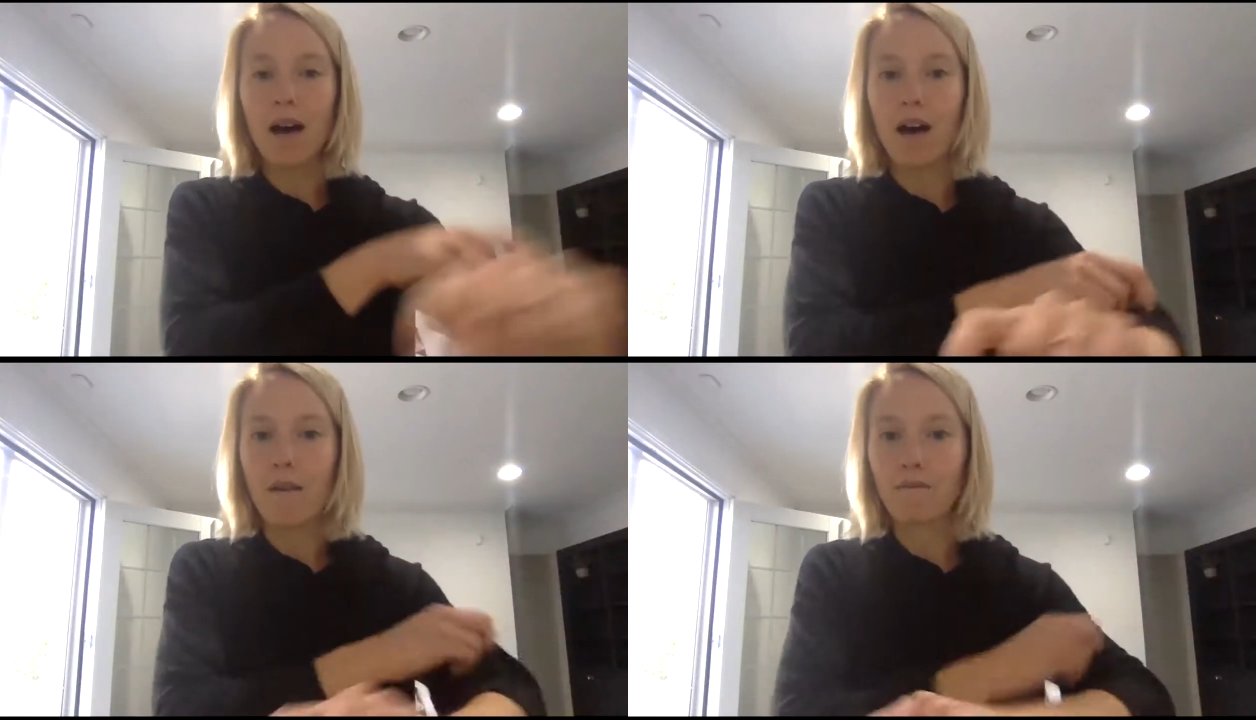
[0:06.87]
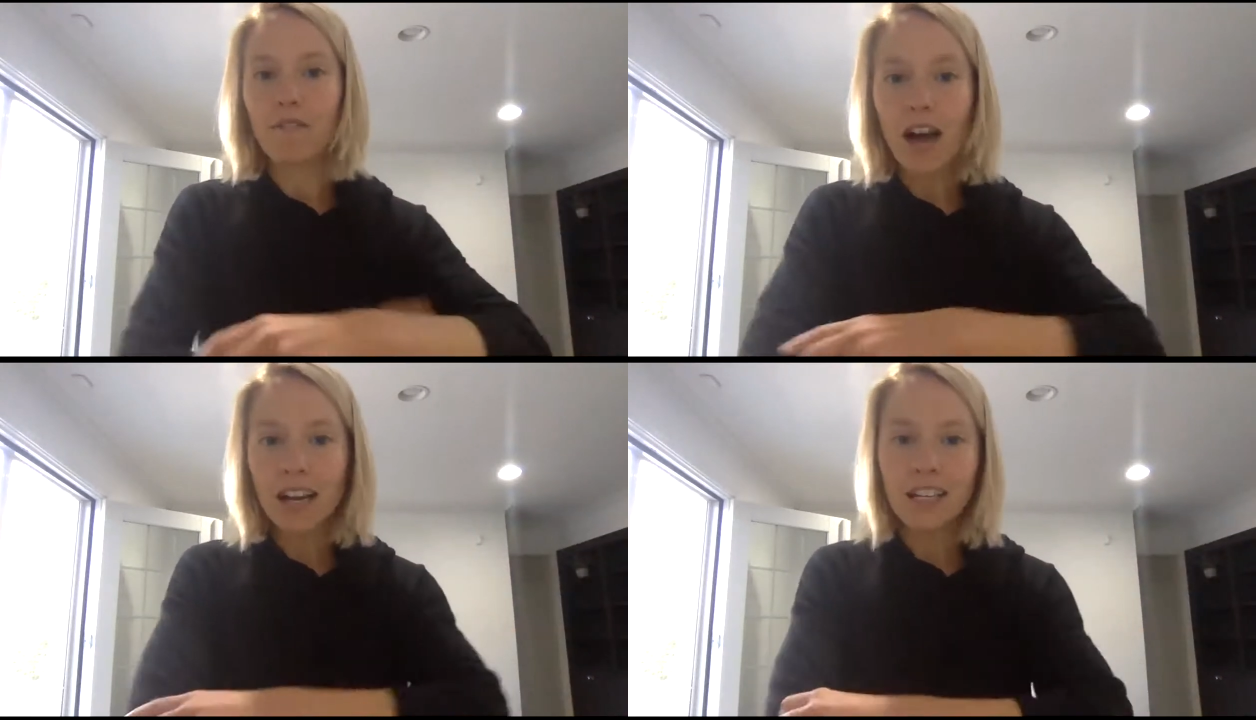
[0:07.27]

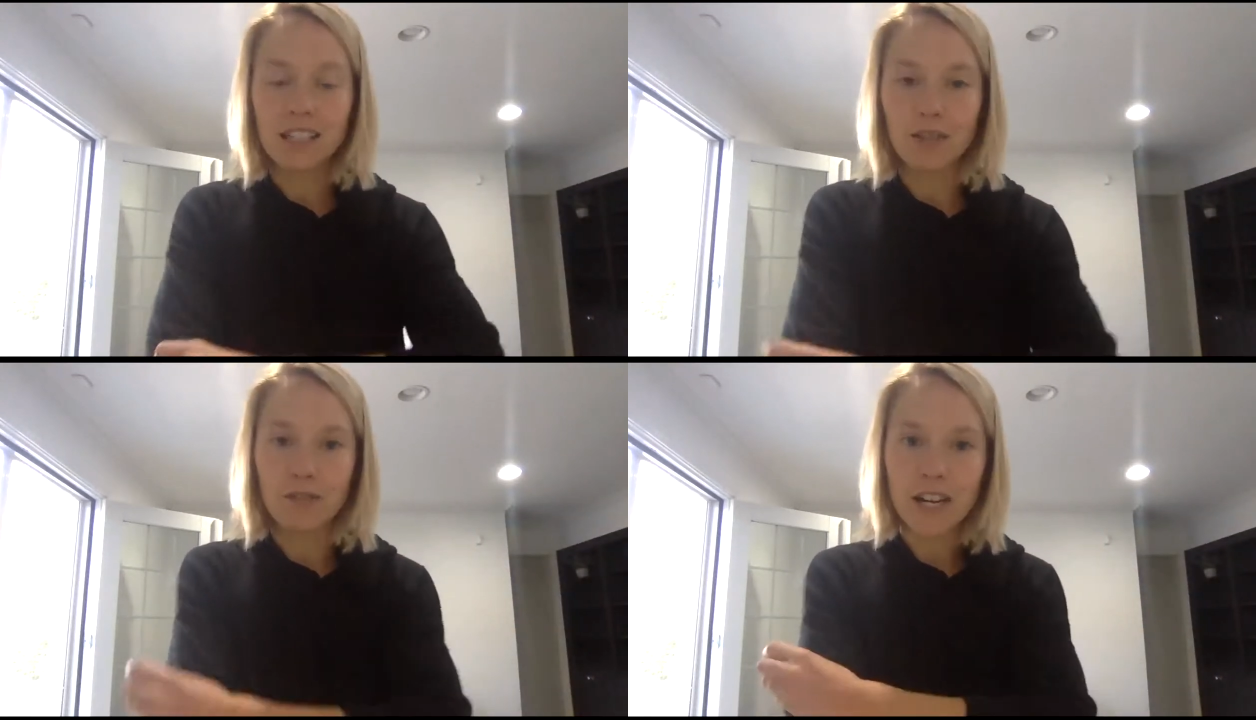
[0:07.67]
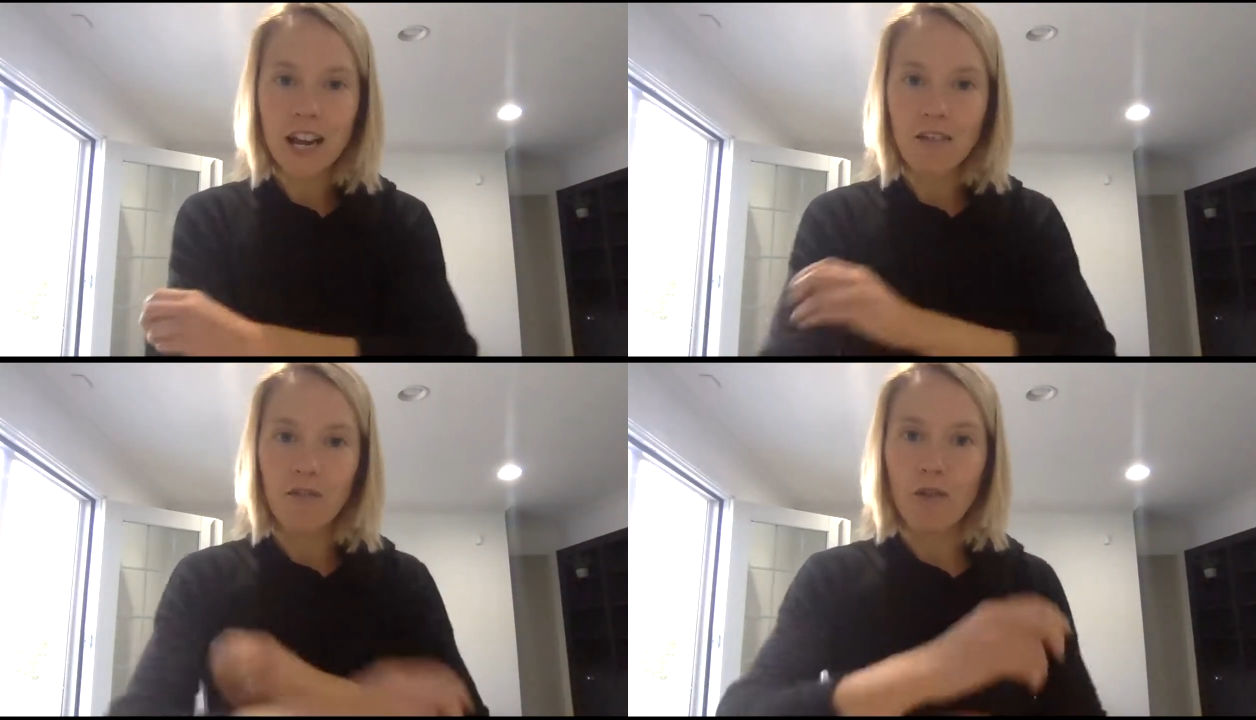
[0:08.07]
phonics and
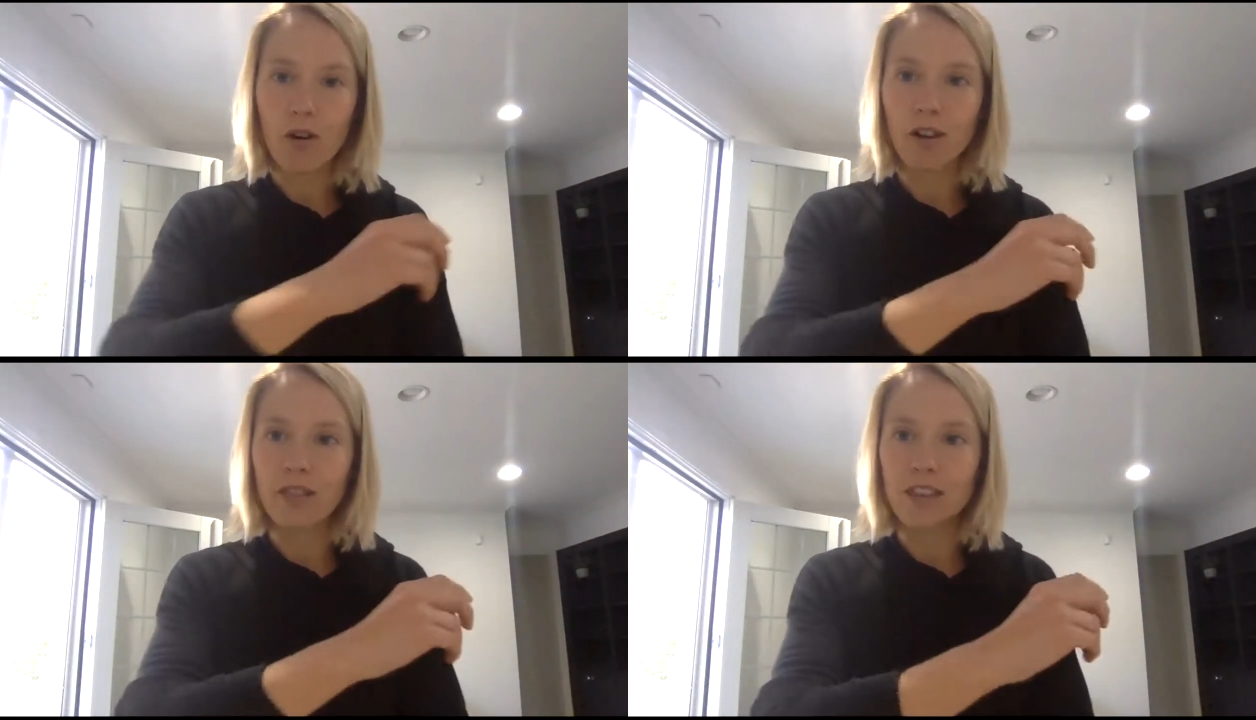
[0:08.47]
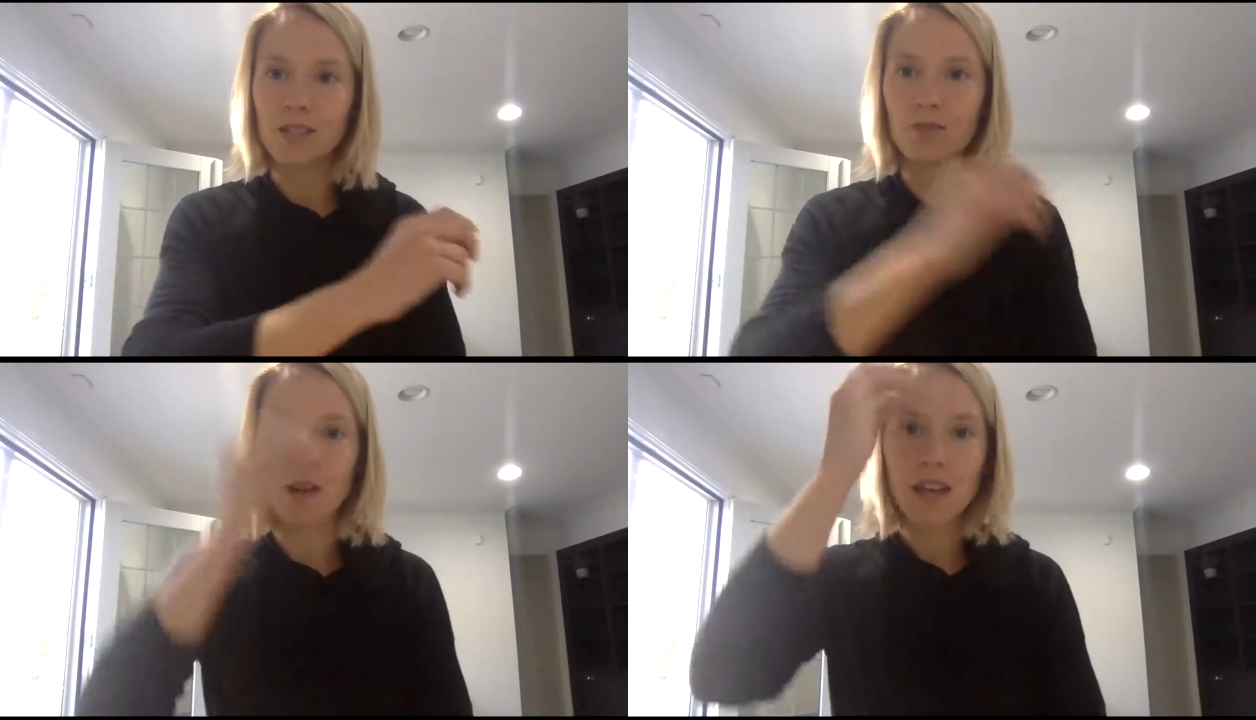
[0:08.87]
reading for
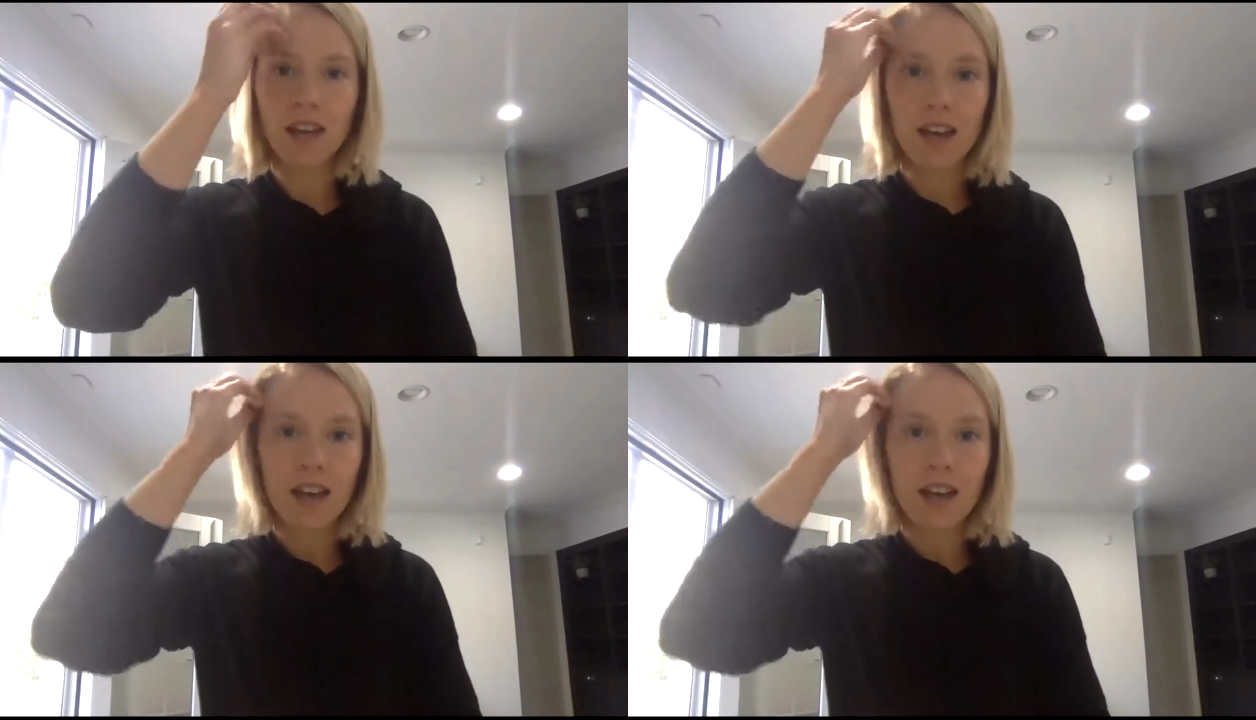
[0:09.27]
this week.